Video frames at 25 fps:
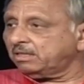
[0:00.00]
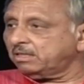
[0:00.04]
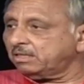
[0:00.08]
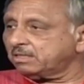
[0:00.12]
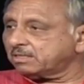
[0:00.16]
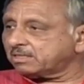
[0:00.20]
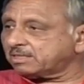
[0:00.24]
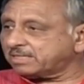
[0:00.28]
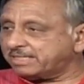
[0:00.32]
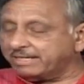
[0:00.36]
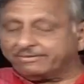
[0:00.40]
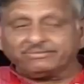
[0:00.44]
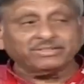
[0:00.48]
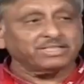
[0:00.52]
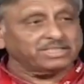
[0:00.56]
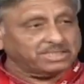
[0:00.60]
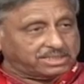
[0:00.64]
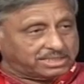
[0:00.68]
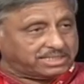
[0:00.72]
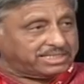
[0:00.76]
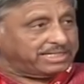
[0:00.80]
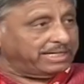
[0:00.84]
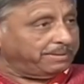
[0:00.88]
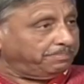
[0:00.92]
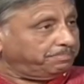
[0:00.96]
7
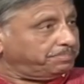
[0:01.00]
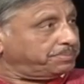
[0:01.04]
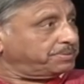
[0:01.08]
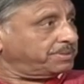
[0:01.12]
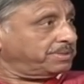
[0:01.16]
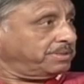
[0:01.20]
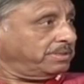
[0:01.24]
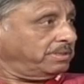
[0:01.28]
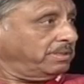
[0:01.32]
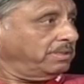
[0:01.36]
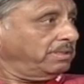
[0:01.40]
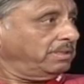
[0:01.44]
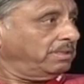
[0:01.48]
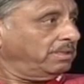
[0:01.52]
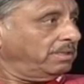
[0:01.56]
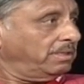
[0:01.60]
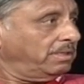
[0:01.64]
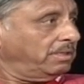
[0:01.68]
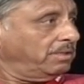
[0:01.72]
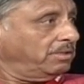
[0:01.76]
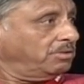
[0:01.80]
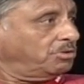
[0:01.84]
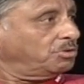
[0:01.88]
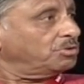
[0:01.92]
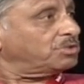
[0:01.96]
steps
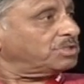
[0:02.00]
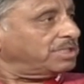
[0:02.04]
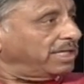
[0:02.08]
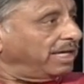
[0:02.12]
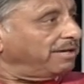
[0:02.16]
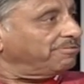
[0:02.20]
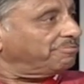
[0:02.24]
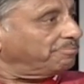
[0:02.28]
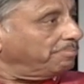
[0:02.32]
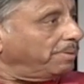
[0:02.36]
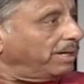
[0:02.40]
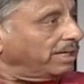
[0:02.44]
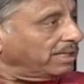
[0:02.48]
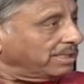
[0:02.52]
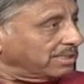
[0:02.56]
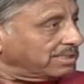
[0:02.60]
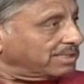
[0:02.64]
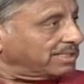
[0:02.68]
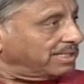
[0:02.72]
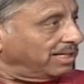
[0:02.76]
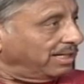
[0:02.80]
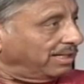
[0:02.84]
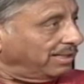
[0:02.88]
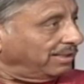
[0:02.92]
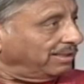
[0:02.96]
to save
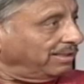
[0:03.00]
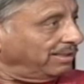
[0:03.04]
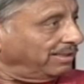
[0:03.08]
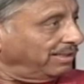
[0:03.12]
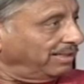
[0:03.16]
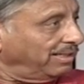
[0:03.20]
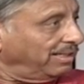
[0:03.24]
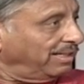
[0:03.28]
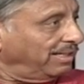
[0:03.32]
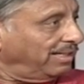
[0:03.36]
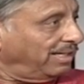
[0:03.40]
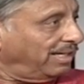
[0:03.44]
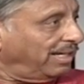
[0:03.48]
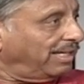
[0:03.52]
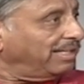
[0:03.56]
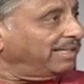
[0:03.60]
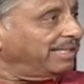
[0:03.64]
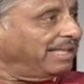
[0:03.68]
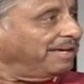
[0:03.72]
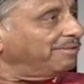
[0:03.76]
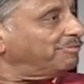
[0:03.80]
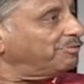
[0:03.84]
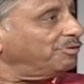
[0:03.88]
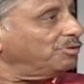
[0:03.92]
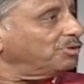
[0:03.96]
Pakistan and
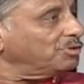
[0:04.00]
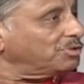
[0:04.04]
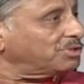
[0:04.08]
therefore